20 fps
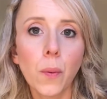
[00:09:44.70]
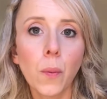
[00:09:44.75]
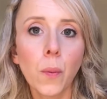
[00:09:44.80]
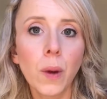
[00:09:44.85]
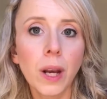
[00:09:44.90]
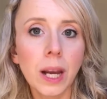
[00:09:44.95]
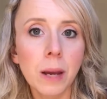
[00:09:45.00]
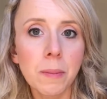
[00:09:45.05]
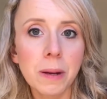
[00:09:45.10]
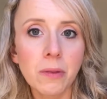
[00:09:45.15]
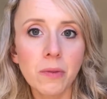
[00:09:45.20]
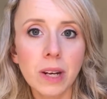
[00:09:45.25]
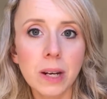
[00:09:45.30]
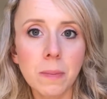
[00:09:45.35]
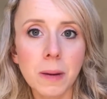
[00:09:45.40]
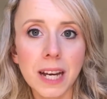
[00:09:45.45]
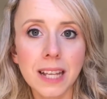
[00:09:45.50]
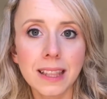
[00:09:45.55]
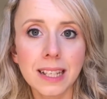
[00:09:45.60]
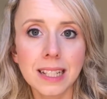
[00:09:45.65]
Will I be
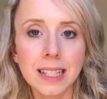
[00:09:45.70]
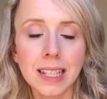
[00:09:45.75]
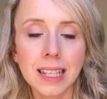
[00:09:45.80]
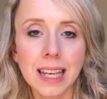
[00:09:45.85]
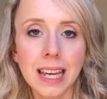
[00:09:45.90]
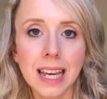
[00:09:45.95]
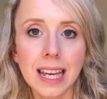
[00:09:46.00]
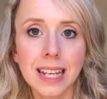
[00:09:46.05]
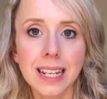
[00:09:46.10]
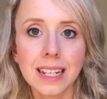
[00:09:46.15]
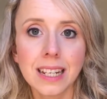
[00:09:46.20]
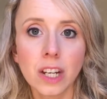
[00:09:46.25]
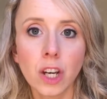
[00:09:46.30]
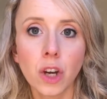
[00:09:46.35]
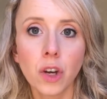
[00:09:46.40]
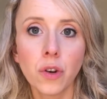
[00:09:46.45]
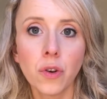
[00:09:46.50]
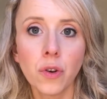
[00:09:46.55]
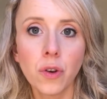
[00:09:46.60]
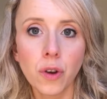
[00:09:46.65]
rebuying this again?
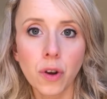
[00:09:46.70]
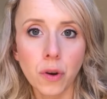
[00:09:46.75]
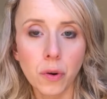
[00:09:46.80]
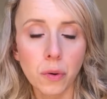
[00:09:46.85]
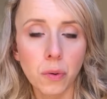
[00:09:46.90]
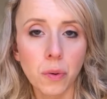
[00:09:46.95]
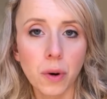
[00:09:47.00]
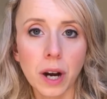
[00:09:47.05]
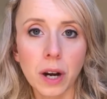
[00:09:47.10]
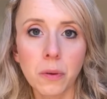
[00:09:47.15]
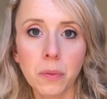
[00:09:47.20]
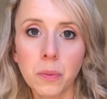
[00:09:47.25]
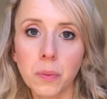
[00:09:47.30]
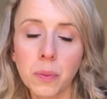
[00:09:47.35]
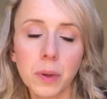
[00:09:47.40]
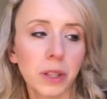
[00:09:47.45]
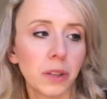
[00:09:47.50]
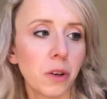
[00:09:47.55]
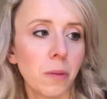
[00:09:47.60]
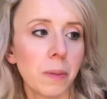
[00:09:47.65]
No, I
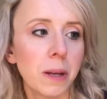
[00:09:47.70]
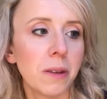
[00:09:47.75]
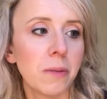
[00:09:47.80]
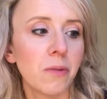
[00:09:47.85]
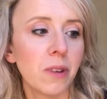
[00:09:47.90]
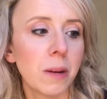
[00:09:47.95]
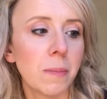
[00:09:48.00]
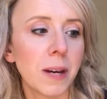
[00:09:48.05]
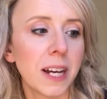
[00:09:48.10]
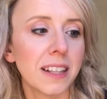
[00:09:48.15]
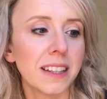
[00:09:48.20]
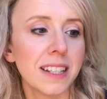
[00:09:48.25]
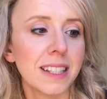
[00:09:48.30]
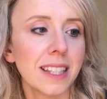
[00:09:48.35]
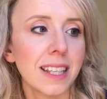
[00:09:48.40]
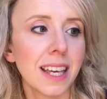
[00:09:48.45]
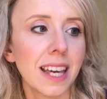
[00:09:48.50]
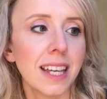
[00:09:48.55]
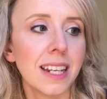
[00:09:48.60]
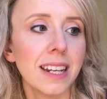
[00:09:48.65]
will not be rebuying this
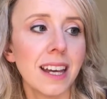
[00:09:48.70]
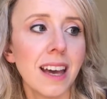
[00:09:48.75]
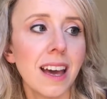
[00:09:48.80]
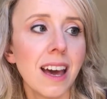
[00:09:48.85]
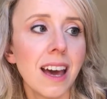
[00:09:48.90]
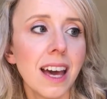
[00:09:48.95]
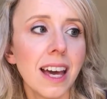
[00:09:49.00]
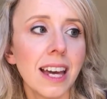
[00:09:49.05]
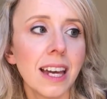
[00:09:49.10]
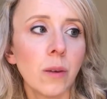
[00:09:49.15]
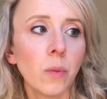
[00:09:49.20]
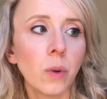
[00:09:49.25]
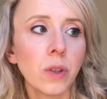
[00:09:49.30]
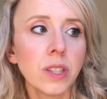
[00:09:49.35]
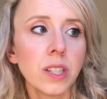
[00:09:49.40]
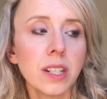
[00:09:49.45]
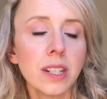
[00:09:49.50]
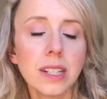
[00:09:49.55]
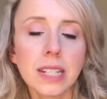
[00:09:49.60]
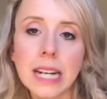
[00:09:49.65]
again. It
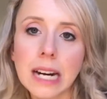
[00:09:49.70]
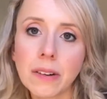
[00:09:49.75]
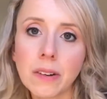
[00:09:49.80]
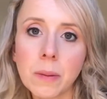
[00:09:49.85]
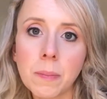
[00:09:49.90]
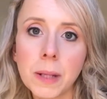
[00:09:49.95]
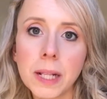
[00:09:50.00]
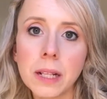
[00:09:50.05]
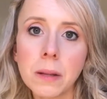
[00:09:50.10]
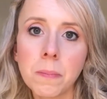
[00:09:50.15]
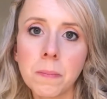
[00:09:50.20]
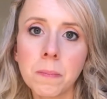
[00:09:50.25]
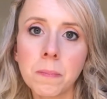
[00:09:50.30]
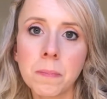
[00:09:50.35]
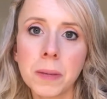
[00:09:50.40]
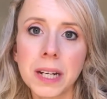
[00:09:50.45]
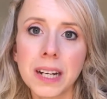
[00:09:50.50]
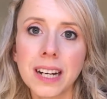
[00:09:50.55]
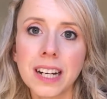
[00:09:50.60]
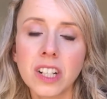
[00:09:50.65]
wasn't terrible,
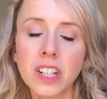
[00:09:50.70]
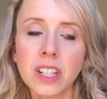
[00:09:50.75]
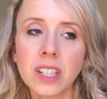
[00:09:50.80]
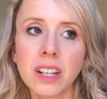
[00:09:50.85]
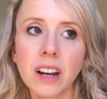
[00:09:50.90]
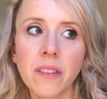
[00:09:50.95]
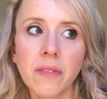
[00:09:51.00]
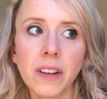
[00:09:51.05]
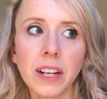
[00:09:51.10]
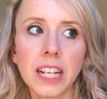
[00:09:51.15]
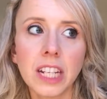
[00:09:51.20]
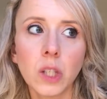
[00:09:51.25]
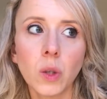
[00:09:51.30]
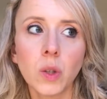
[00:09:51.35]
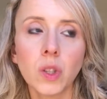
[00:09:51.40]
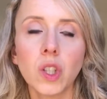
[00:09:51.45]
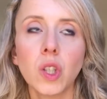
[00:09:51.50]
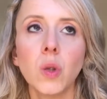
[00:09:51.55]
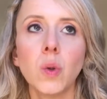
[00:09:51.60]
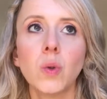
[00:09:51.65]
but it just, I felt like you
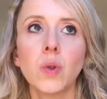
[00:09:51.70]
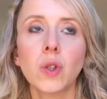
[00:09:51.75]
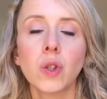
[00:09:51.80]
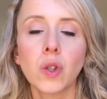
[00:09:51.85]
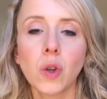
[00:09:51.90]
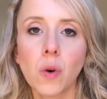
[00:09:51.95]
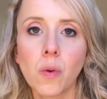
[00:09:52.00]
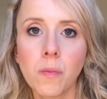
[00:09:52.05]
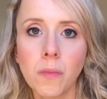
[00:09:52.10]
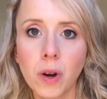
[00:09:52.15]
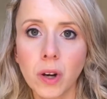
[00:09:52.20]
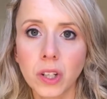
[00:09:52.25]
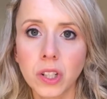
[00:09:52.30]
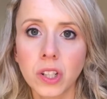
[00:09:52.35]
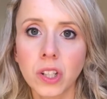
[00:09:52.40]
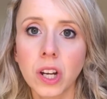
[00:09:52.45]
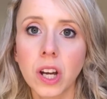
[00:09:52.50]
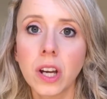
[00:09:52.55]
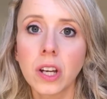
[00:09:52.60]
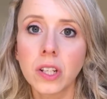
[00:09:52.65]
had to use so
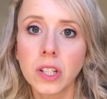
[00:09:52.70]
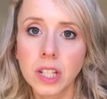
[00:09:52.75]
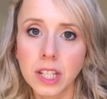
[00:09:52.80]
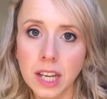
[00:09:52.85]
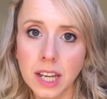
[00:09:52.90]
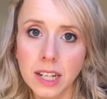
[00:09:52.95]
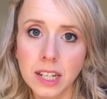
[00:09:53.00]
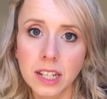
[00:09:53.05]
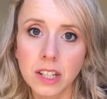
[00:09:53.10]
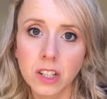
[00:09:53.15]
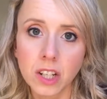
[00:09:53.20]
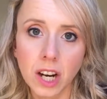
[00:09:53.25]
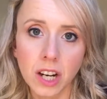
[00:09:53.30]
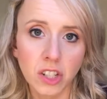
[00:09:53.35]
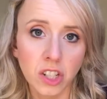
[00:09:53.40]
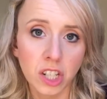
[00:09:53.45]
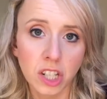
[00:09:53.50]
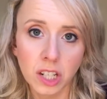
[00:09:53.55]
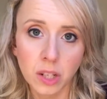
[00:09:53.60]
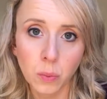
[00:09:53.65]
much to get it to
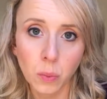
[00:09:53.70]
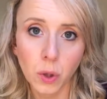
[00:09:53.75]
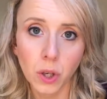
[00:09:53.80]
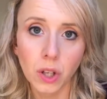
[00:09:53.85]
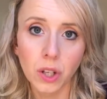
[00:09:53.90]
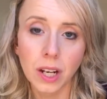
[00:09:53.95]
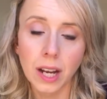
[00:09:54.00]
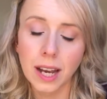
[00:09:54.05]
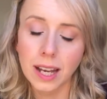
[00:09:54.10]
actually work.